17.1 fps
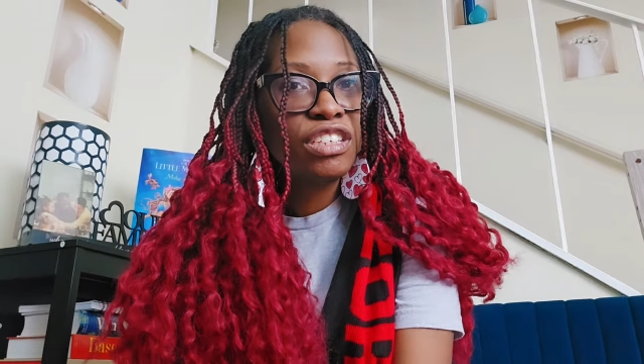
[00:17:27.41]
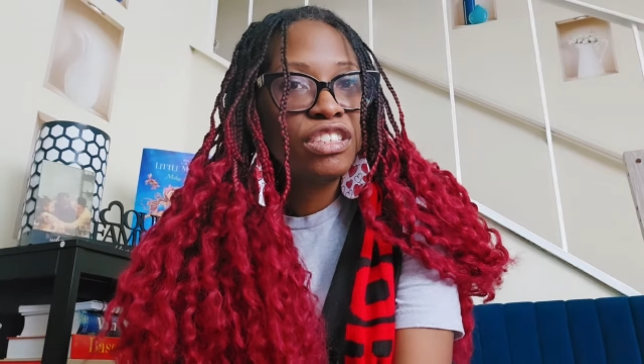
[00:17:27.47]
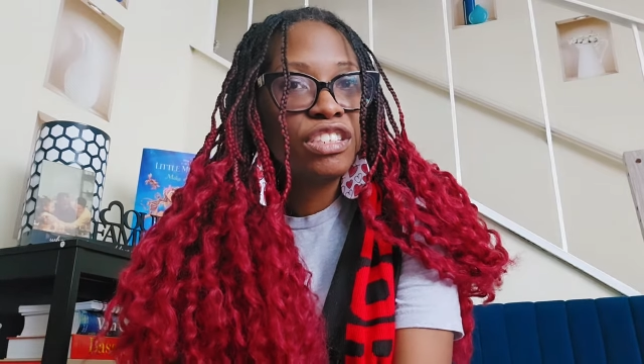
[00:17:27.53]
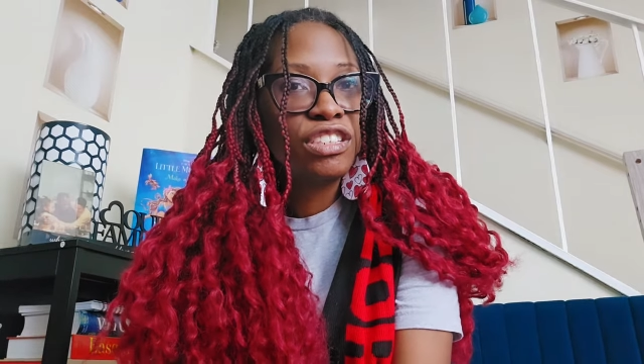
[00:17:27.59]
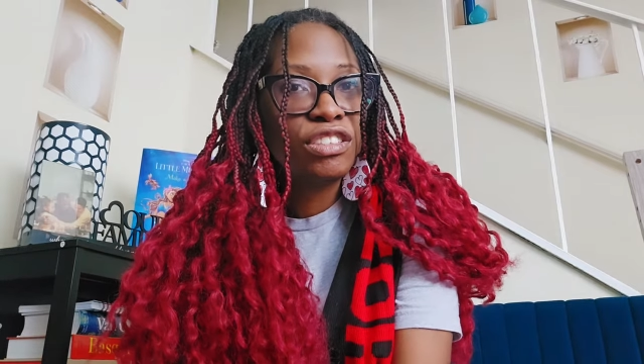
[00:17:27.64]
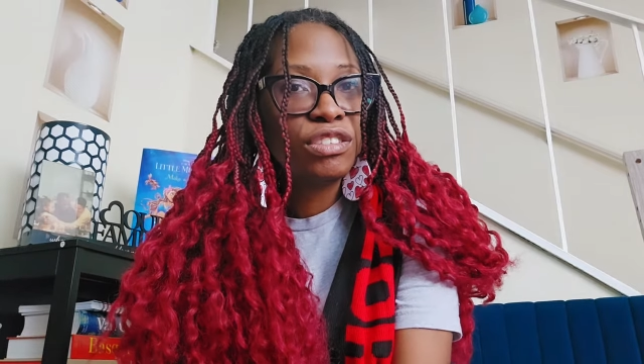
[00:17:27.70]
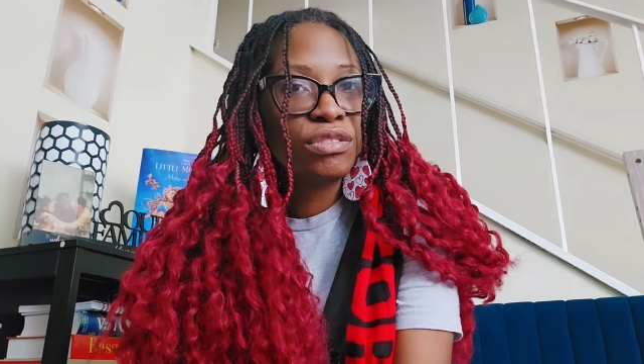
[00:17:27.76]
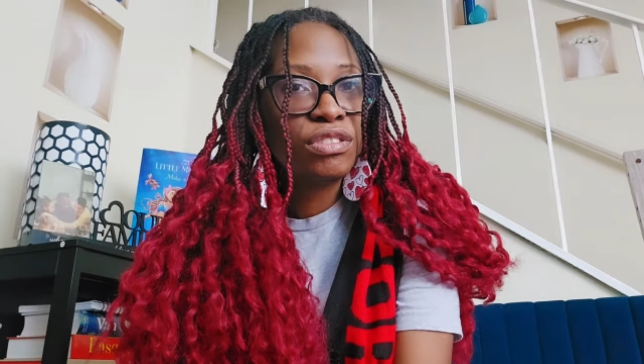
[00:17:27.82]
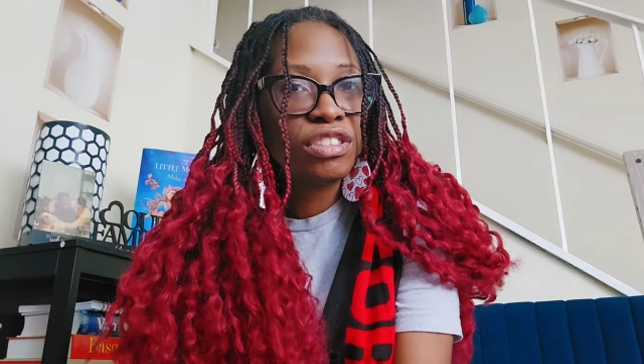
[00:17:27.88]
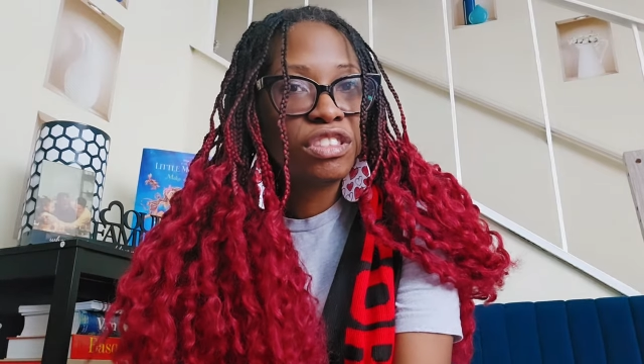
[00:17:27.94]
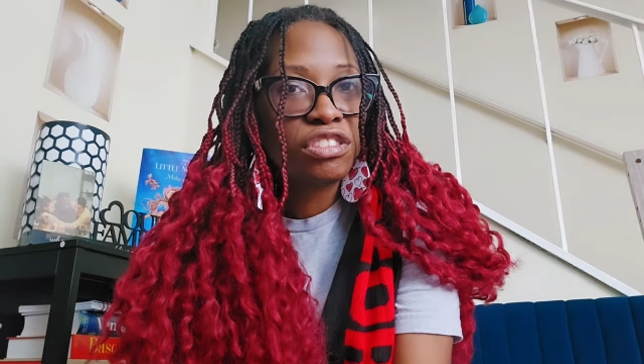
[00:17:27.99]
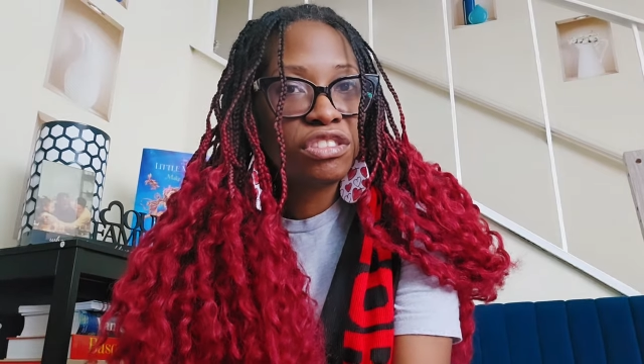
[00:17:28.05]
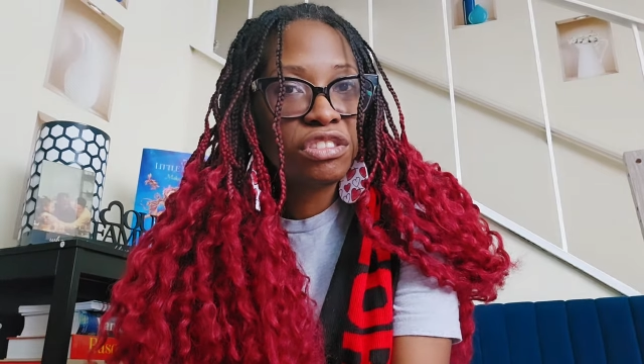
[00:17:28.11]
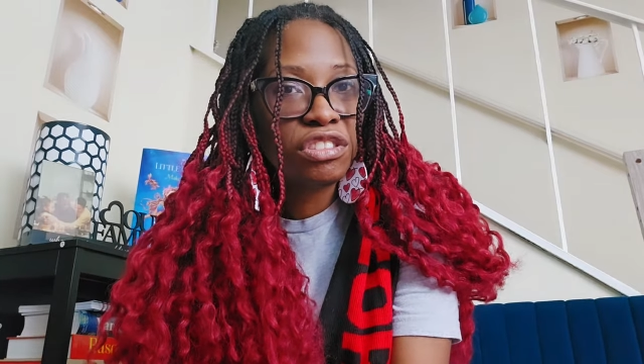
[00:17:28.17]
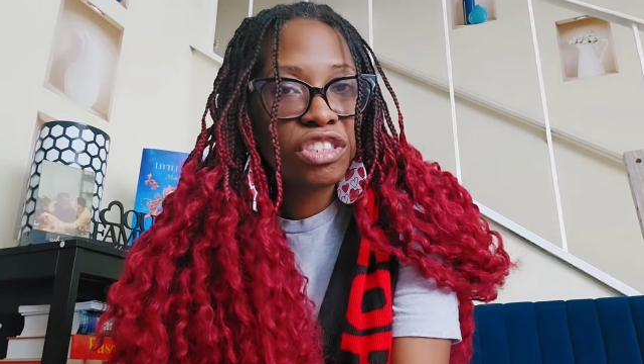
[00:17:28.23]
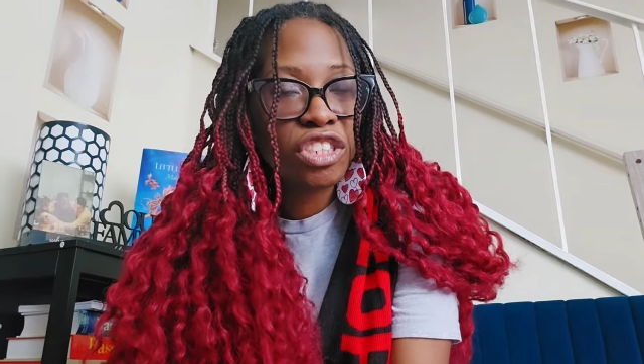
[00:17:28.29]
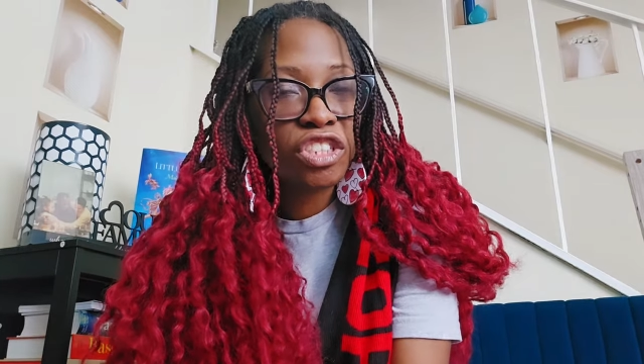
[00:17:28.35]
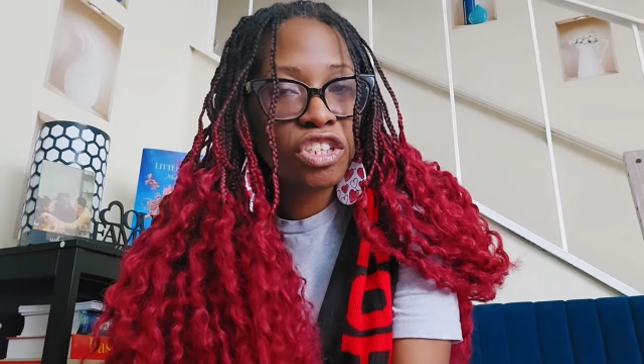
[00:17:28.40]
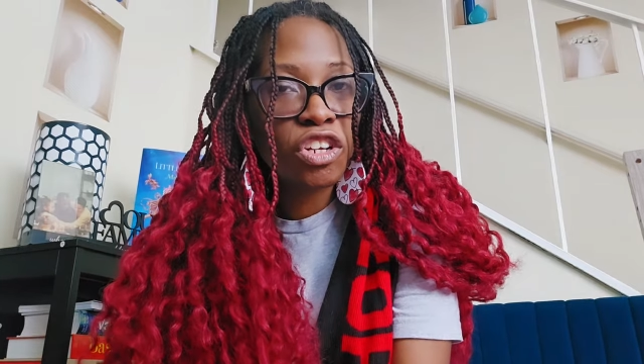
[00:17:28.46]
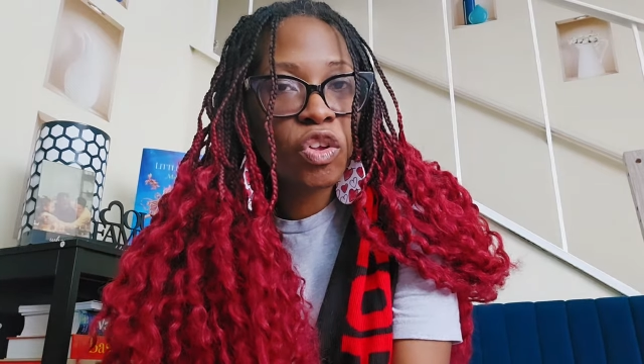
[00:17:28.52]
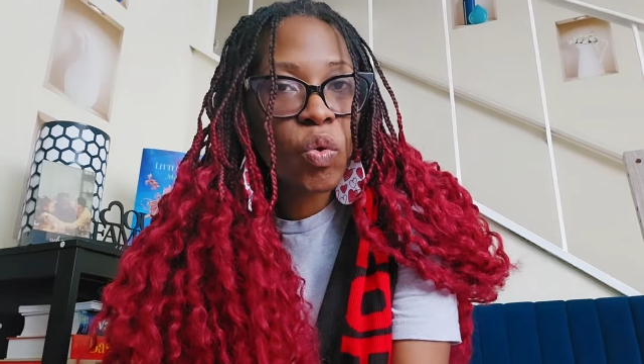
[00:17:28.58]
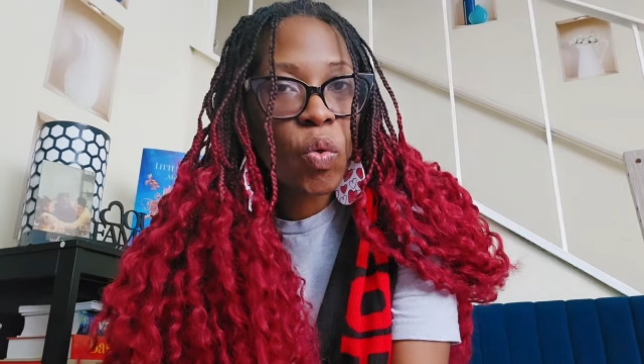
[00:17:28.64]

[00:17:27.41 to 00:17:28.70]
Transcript: you know, the good